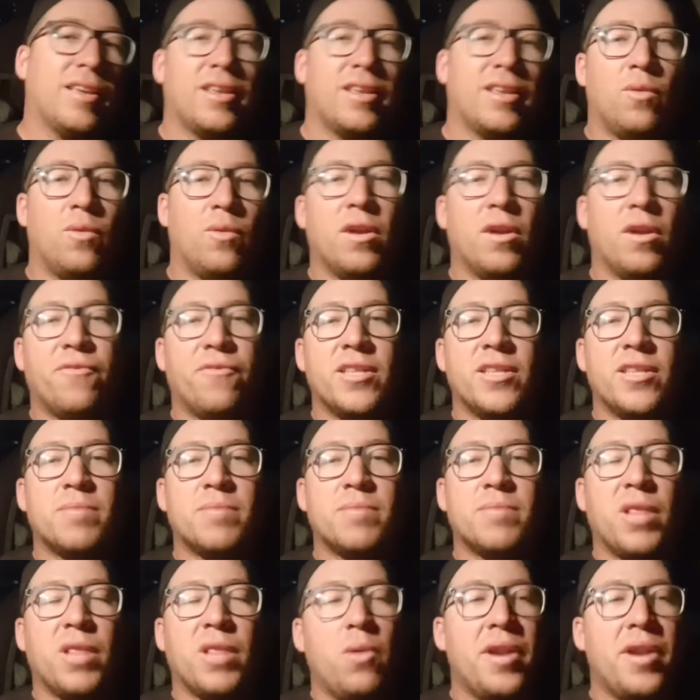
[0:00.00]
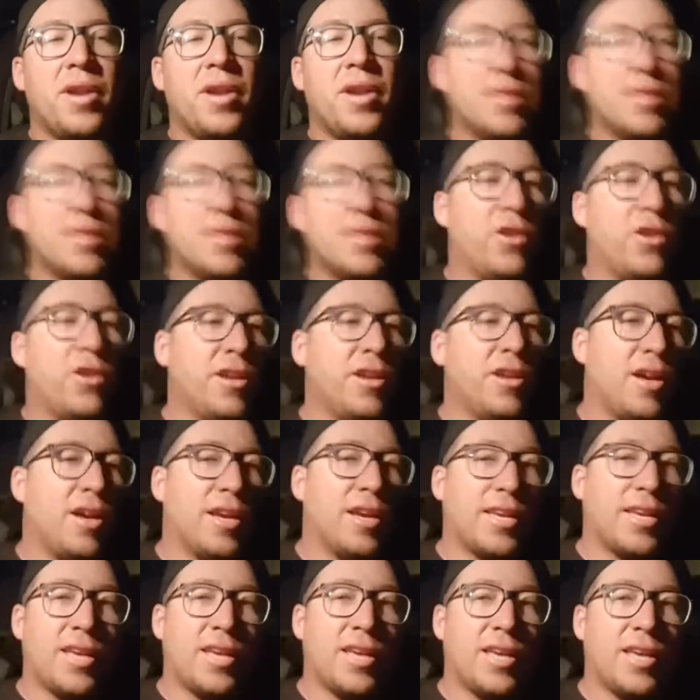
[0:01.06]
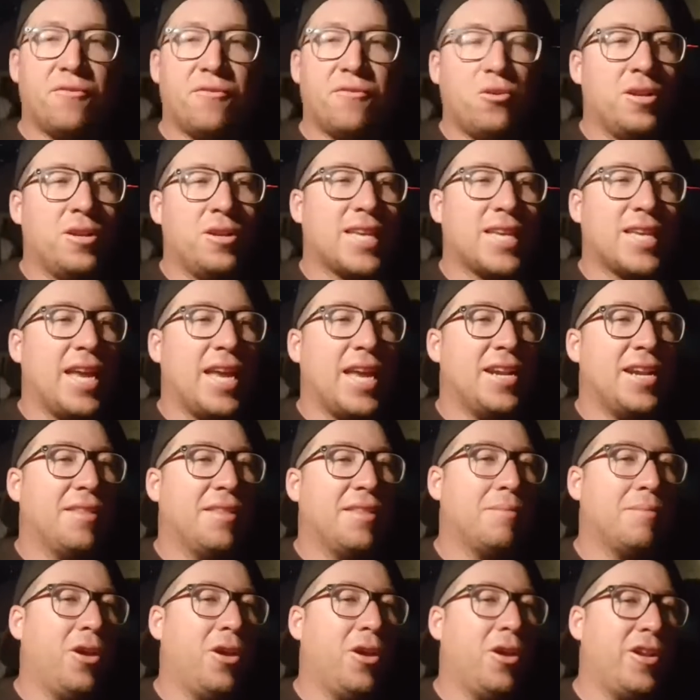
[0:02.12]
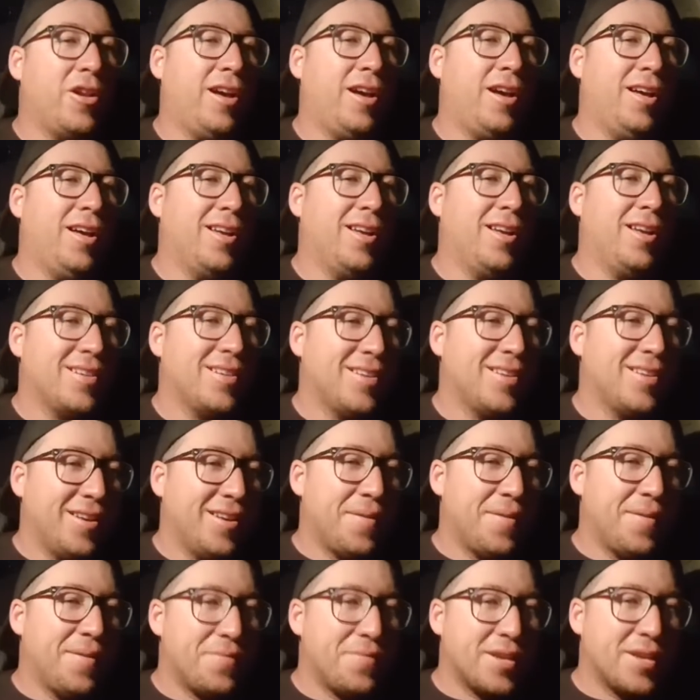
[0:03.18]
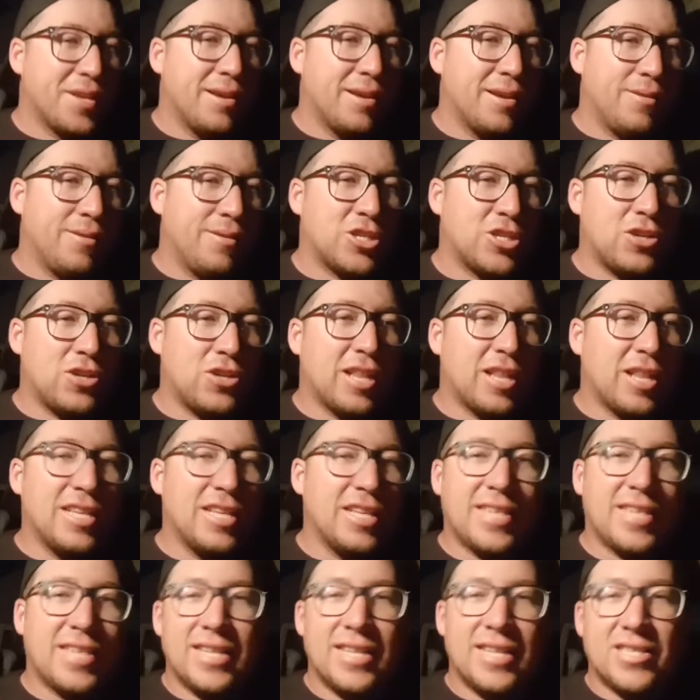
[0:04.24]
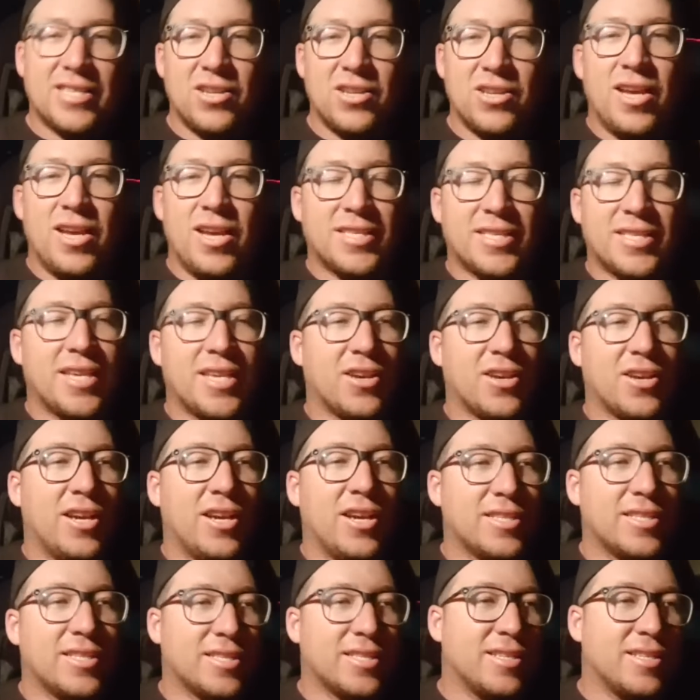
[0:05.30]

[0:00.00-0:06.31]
And what if I blow another motor? I can't afford to get another motor. We're struggling to get tyres here, guys.